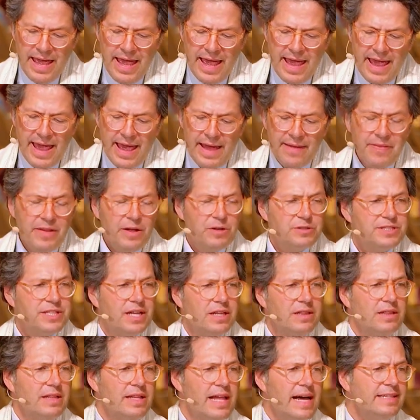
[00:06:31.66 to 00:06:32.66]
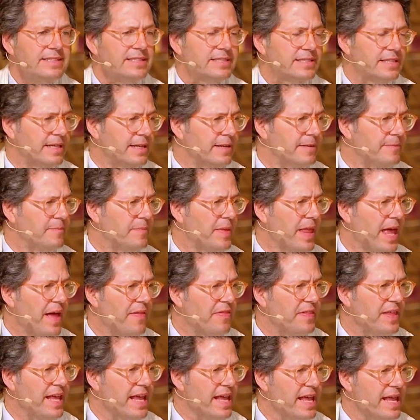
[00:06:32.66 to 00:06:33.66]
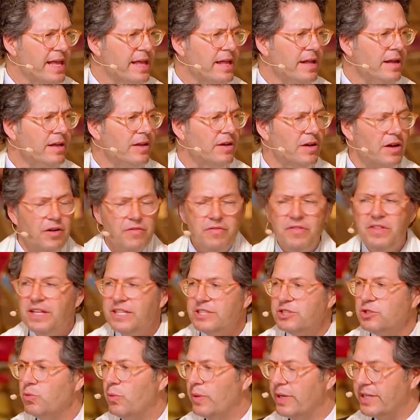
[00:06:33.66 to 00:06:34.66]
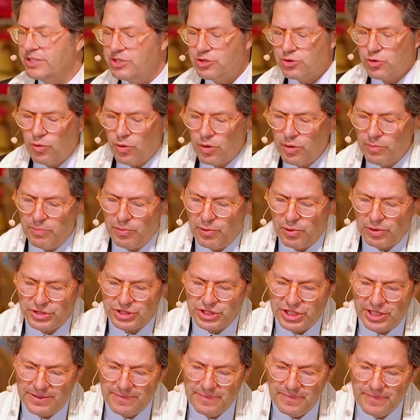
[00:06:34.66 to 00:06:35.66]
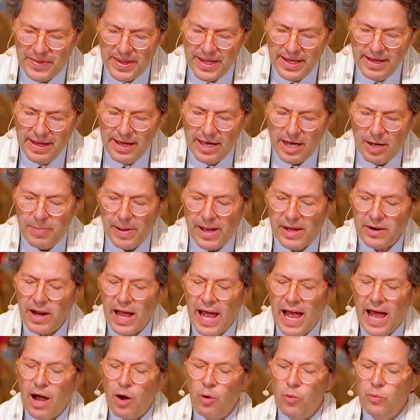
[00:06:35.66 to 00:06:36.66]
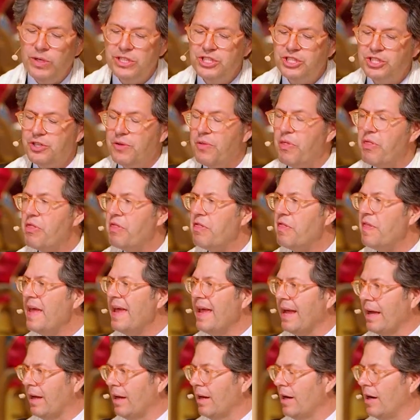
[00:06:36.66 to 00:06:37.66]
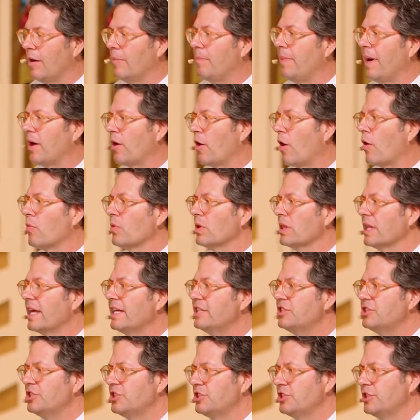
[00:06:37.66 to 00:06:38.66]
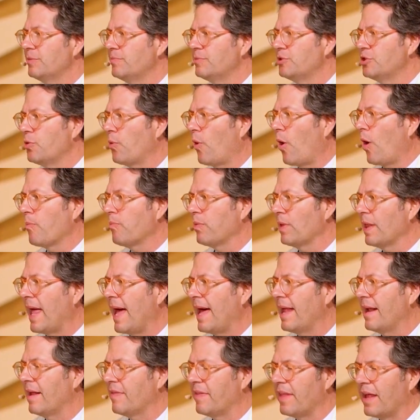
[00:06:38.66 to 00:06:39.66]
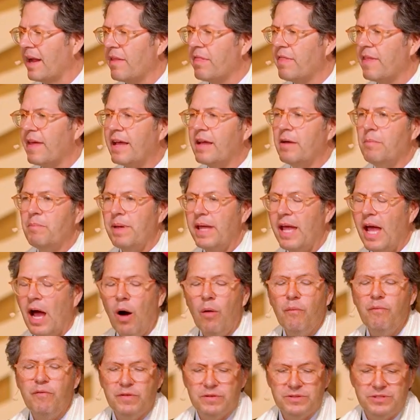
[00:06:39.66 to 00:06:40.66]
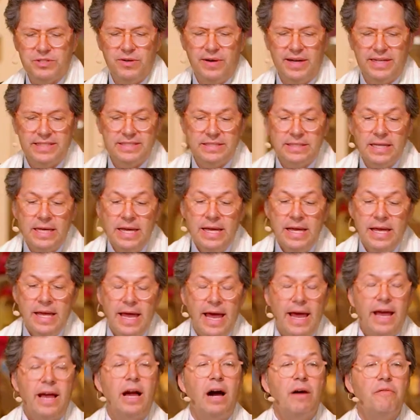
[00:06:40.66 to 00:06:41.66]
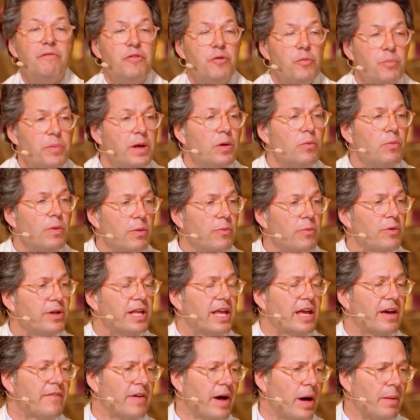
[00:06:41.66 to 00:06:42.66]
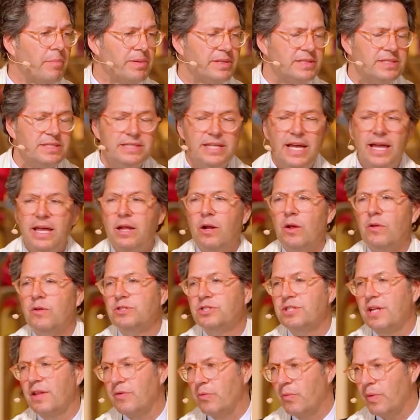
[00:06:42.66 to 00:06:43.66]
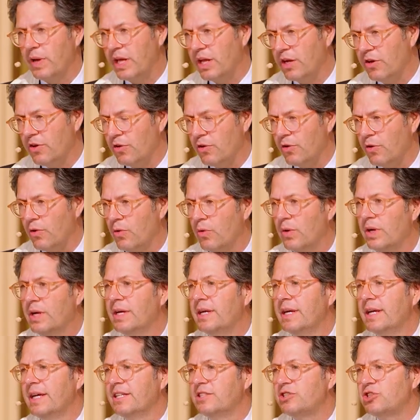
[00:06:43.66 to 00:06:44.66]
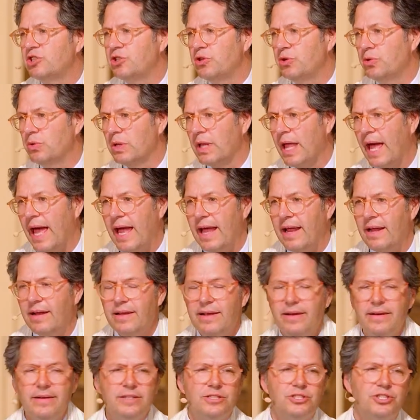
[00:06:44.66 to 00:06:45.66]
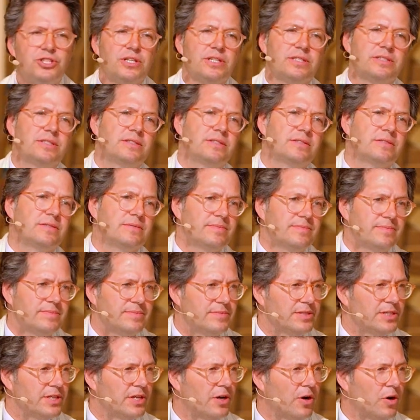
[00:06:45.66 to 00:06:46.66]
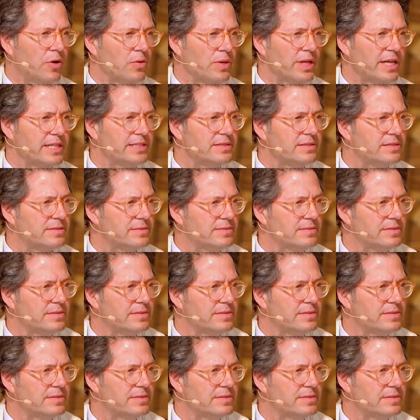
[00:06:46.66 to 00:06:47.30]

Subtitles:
And there's a lesson at the end of this week's Torah portion about how we should think about our relationship to our planet that I think can be helpful to us. And God forbid we would give up and say, there's nothing we can do, it's too late, just, let's